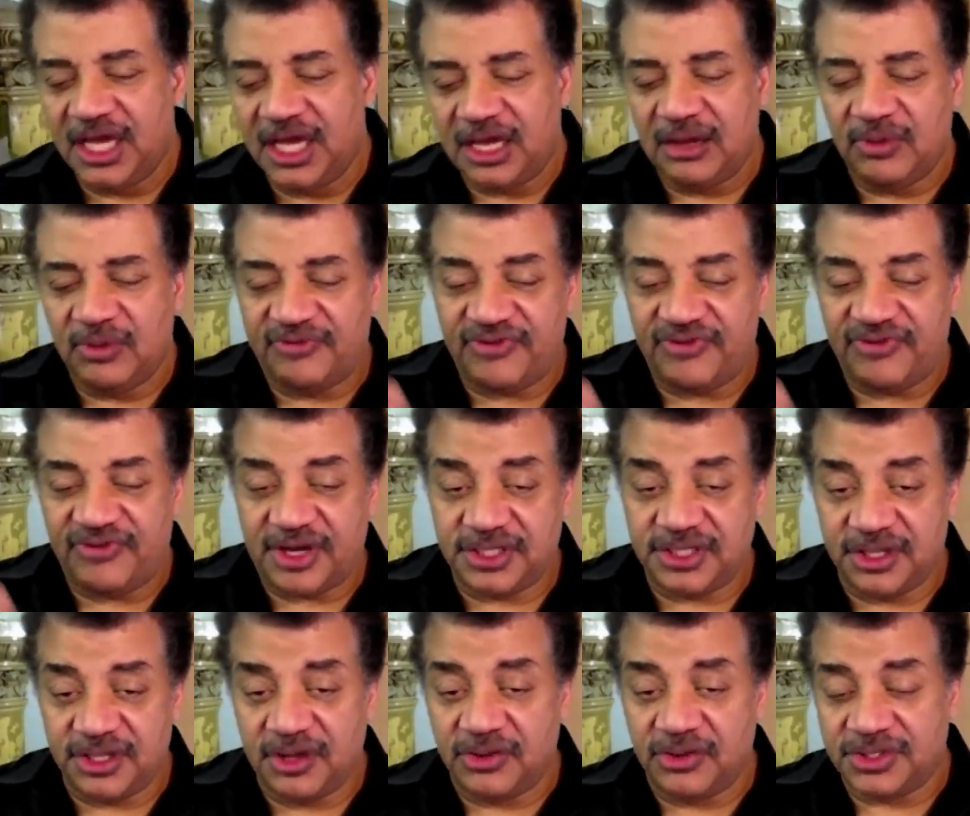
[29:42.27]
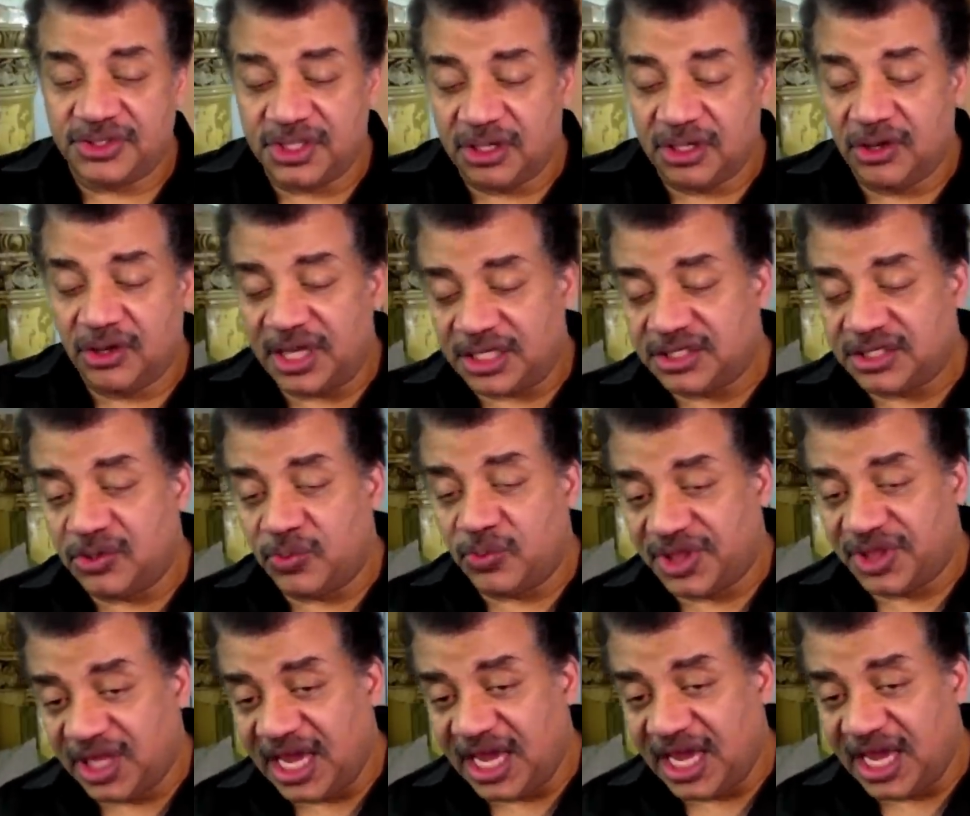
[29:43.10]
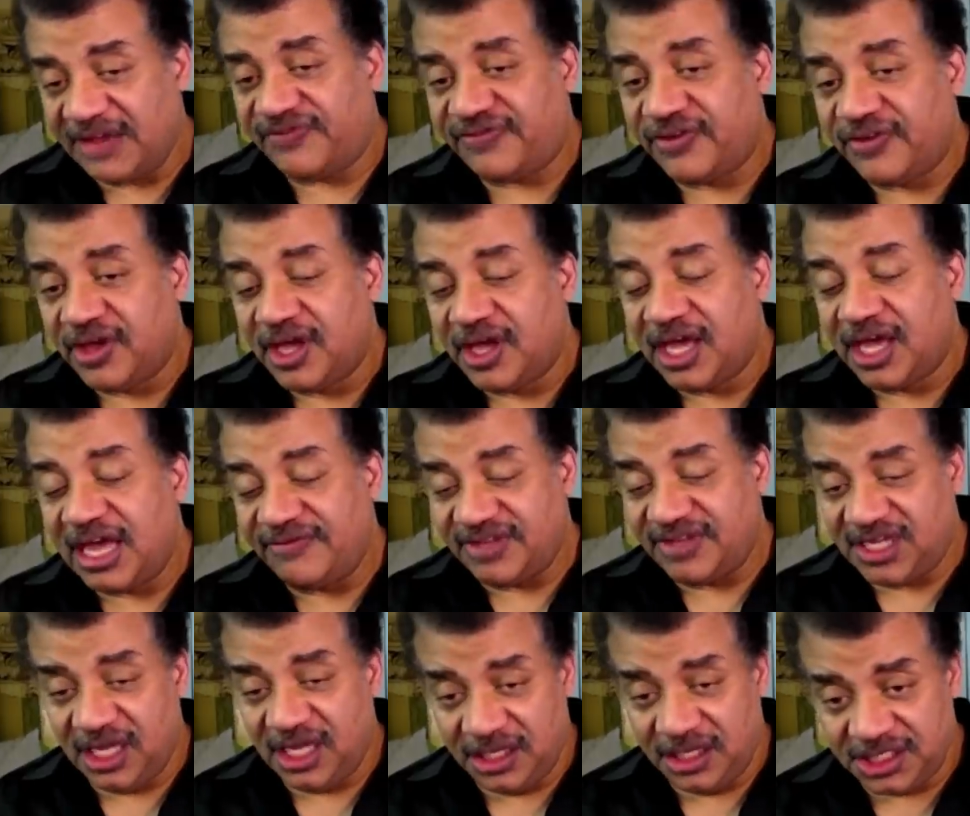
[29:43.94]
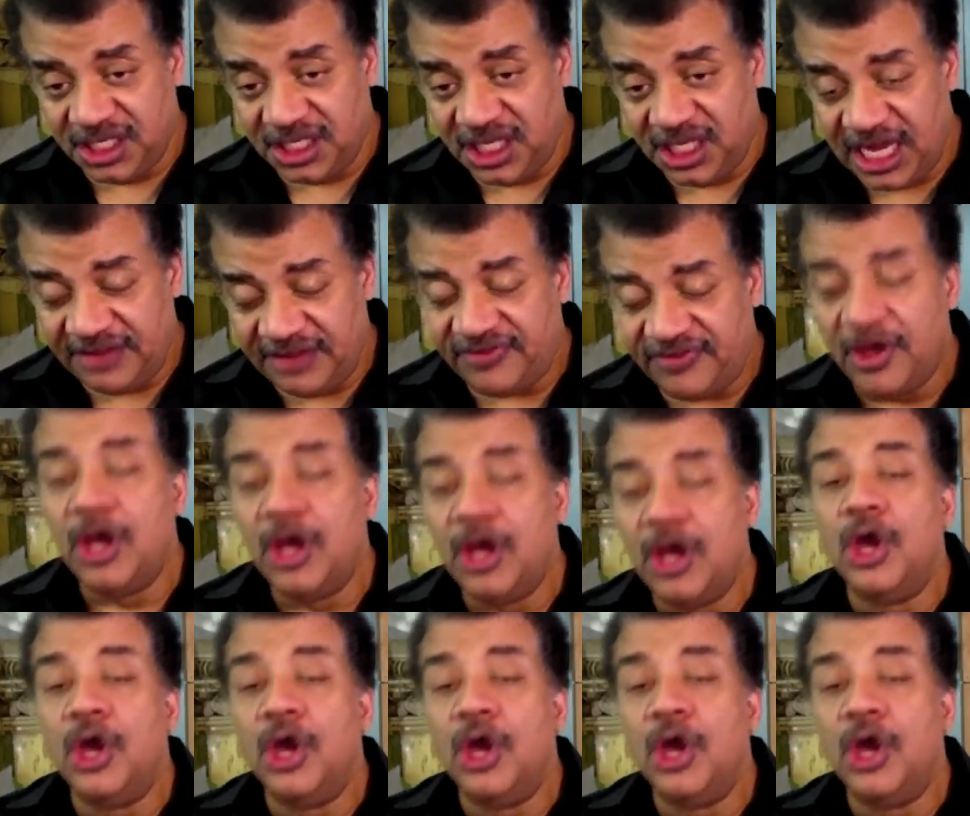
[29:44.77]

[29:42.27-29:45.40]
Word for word: And what fraction of those in the Goldilocks zone with life have intelligent life?